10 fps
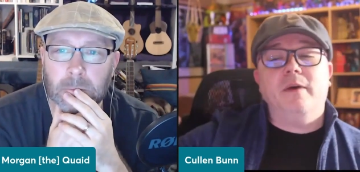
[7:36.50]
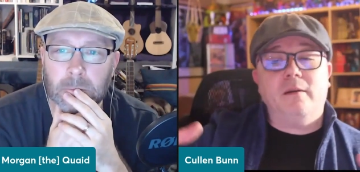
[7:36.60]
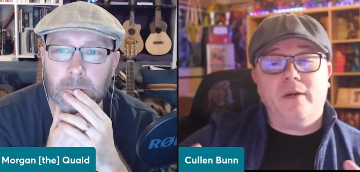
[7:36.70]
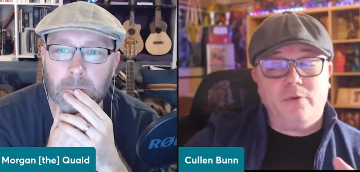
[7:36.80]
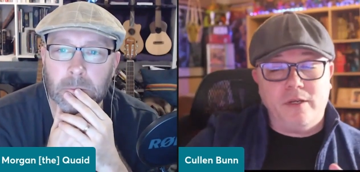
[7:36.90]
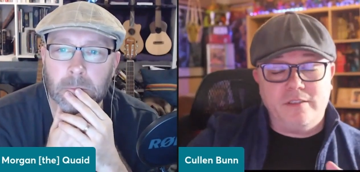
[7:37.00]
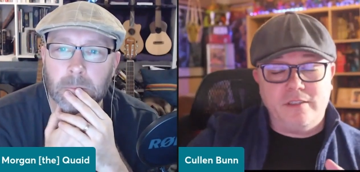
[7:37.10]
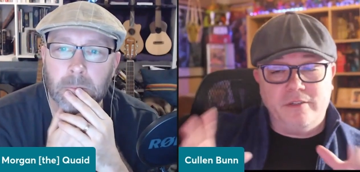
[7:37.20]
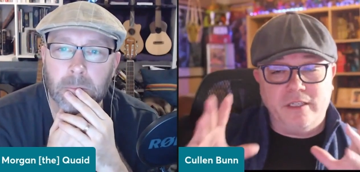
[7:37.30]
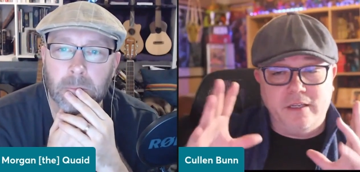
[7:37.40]
Speaker 1: of my
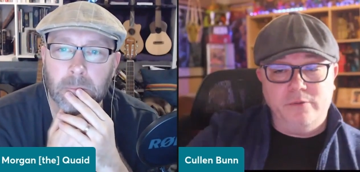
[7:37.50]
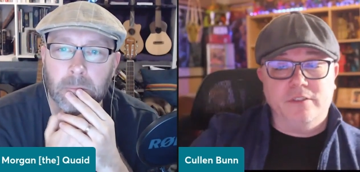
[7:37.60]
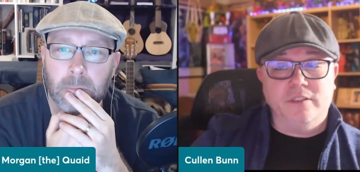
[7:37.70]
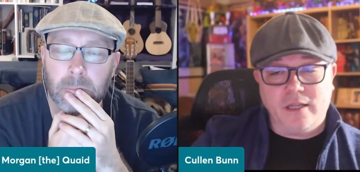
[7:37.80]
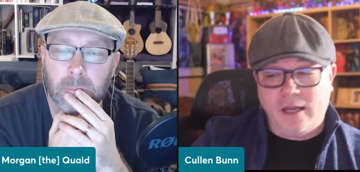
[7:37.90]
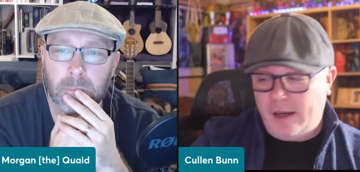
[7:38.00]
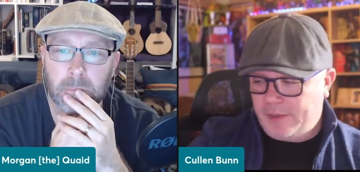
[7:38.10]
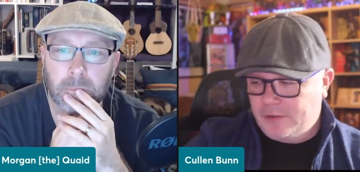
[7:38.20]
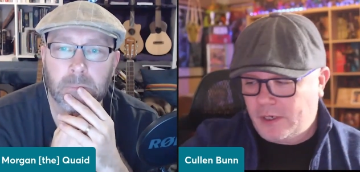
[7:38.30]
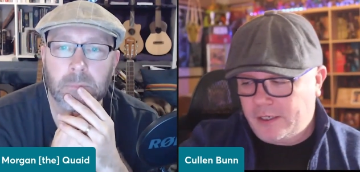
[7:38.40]
creativity goes into
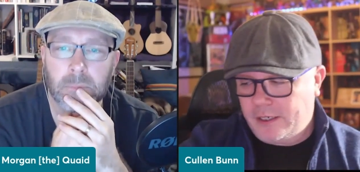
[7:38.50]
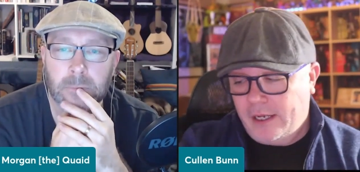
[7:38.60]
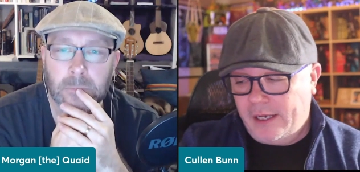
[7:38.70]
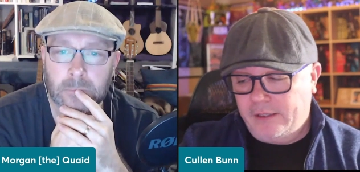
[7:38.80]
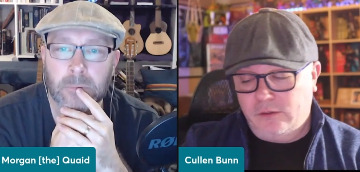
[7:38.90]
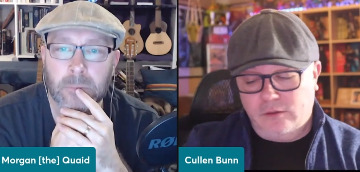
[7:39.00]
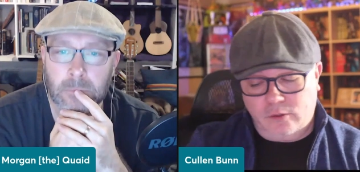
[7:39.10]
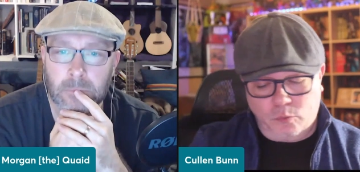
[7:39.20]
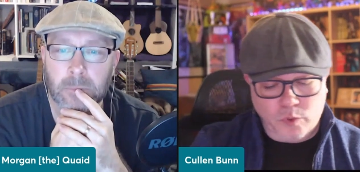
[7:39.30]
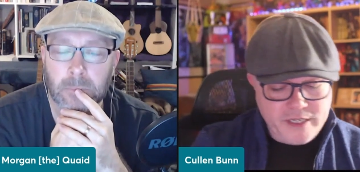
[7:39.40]
comics right now, and
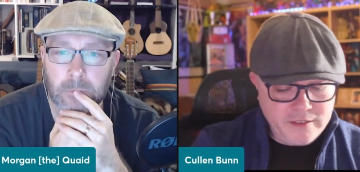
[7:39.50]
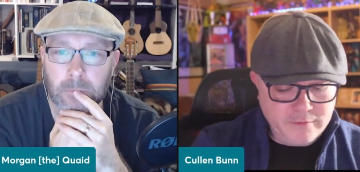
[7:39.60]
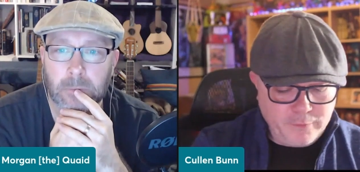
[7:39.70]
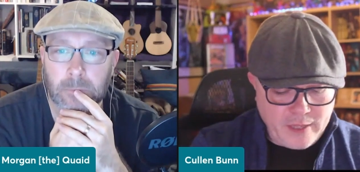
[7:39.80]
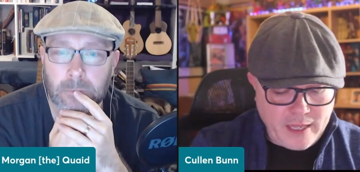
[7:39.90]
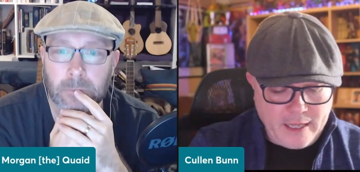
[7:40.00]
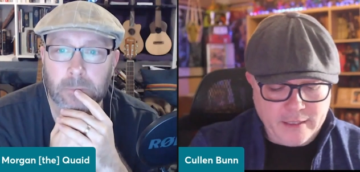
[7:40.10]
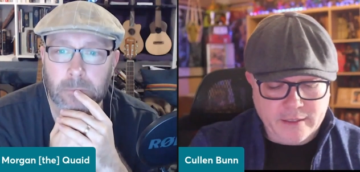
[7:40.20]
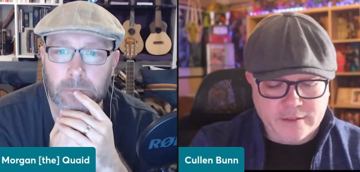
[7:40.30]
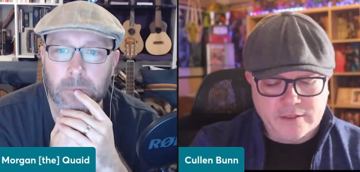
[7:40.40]
the reason for that
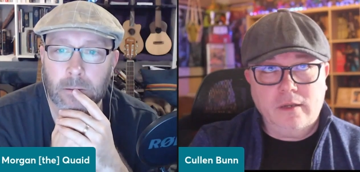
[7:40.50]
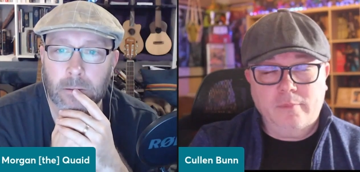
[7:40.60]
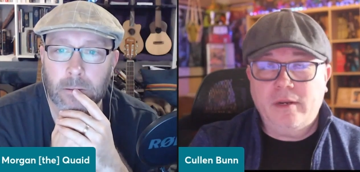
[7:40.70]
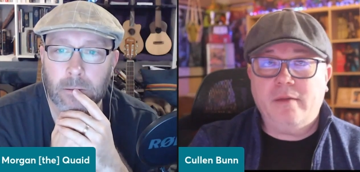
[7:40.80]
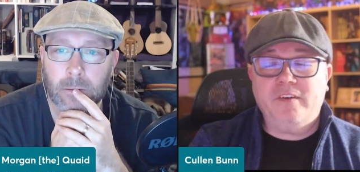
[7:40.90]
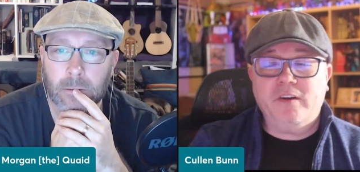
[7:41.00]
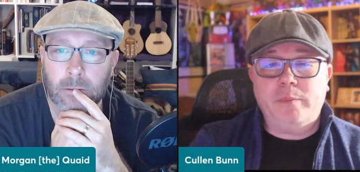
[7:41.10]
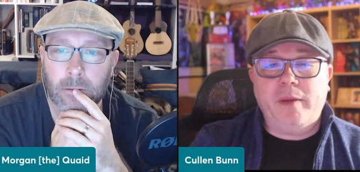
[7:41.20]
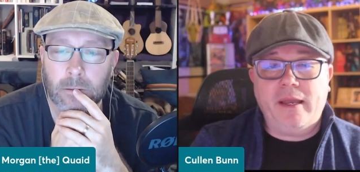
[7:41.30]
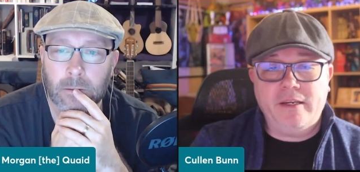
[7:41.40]
is I'm not very
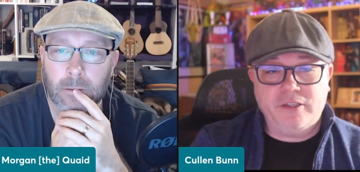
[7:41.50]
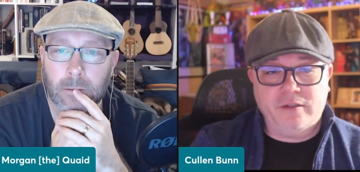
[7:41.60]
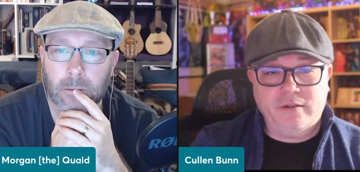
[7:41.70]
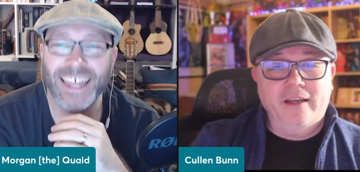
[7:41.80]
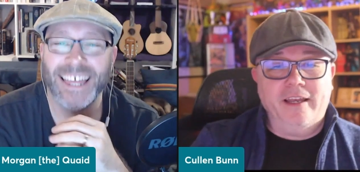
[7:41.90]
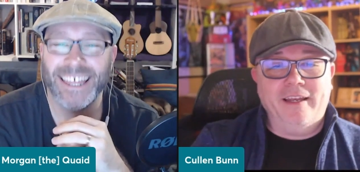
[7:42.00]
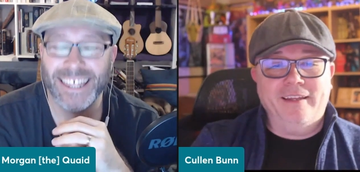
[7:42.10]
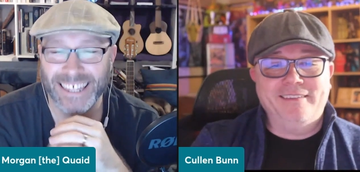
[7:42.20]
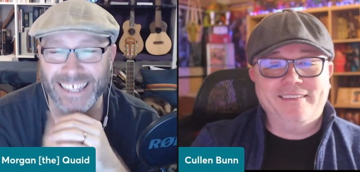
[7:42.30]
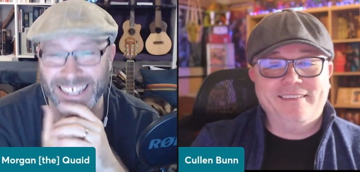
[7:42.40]
patient,
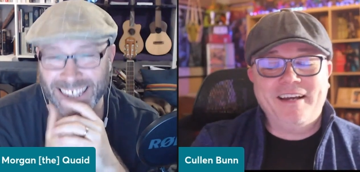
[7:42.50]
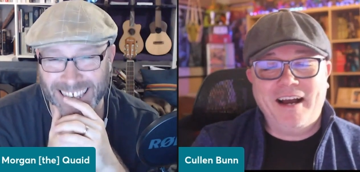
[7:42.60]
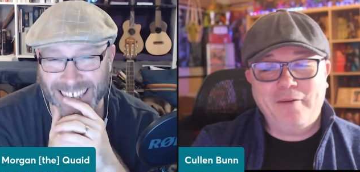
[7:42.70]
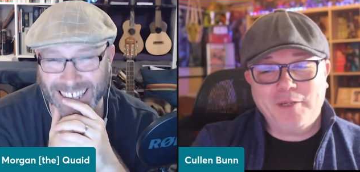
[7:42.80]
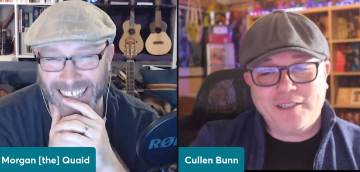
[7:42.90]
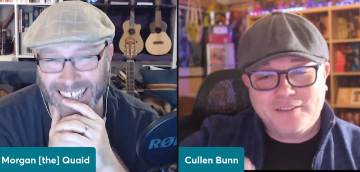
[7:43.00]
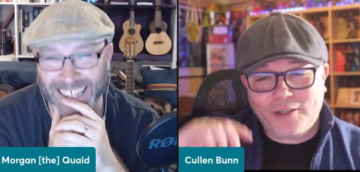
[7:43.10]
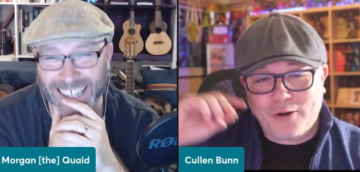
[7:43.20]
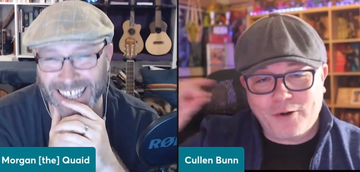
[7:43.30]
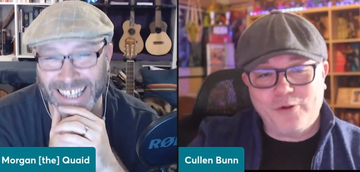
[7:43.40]
and comics
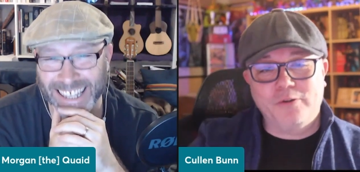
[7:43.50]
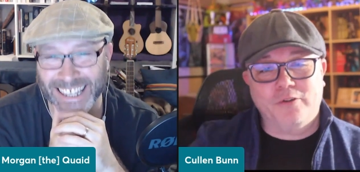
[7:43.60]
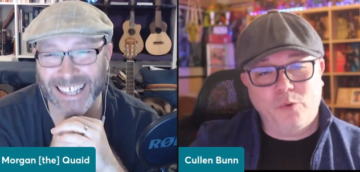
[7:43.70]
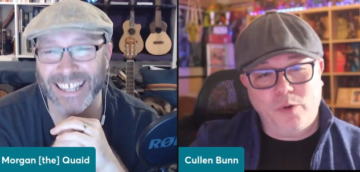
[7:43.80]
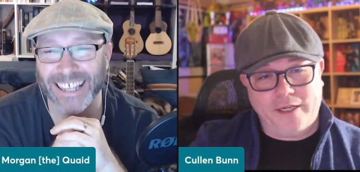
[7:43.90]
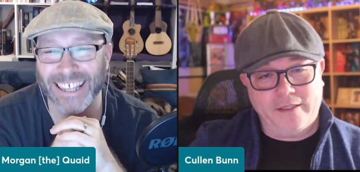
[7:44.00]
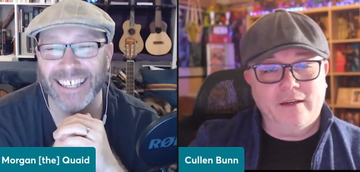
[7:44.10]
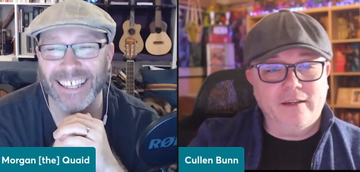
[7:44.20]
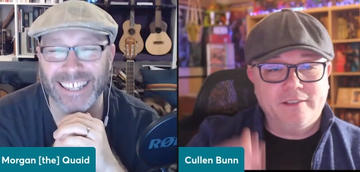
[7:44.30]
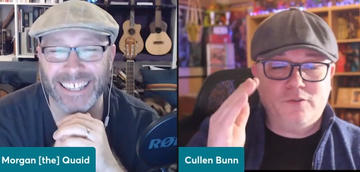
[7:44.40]
turn
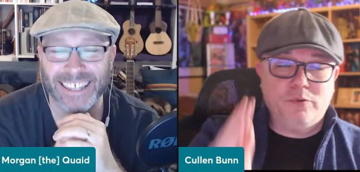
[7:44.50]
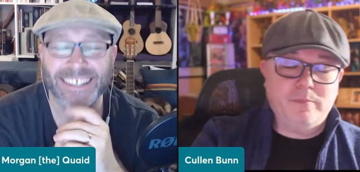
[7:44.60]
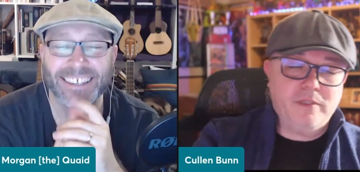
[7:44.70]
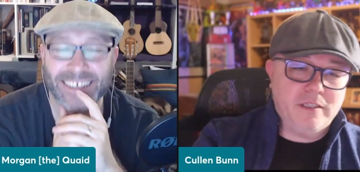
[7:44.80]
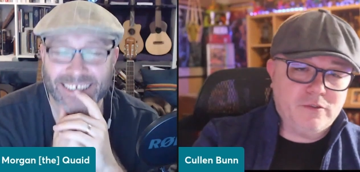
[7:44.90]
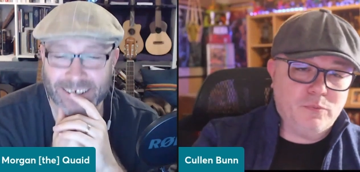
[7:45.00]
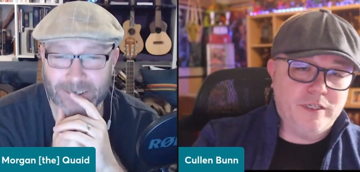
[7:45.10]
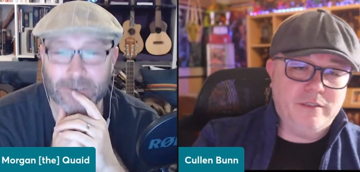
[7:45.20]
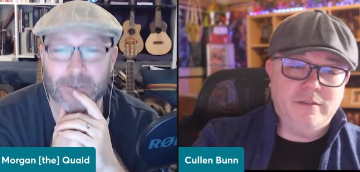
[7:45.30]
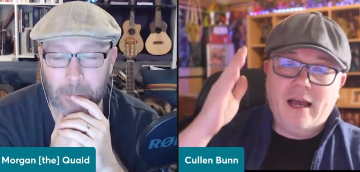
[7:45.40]
quickly. A script gets
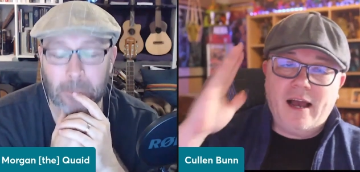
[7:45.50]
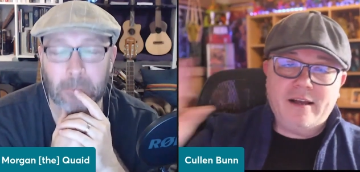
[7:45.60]
written.